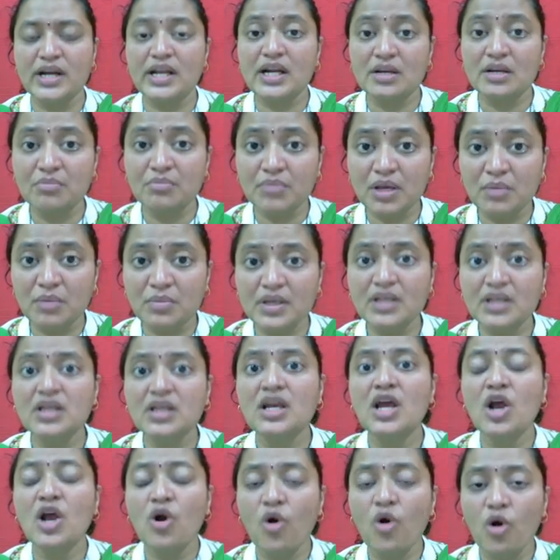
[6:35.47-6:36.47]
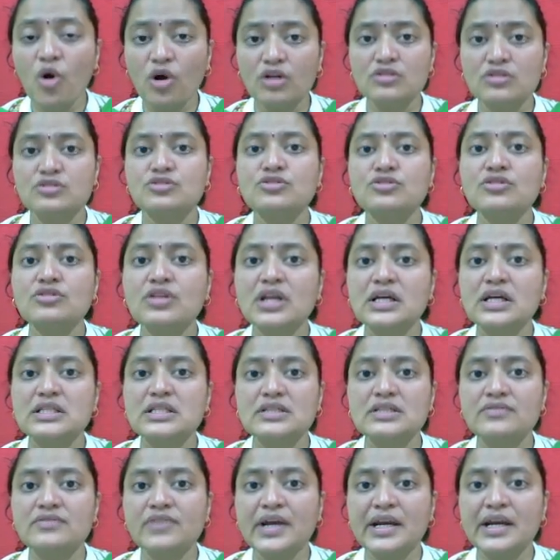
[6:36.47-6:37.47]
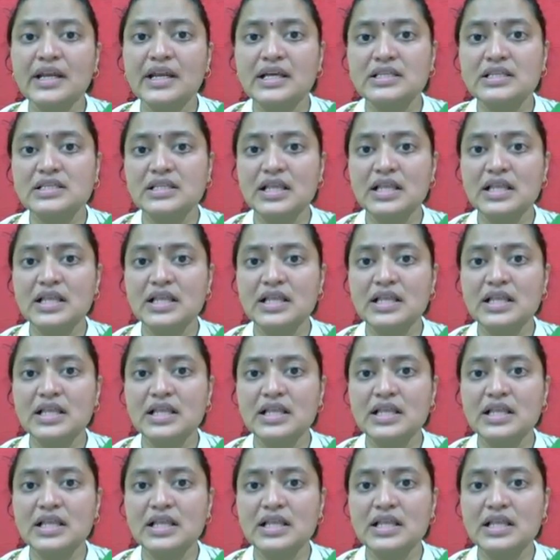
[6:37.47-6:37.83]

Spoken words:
It may be also classified as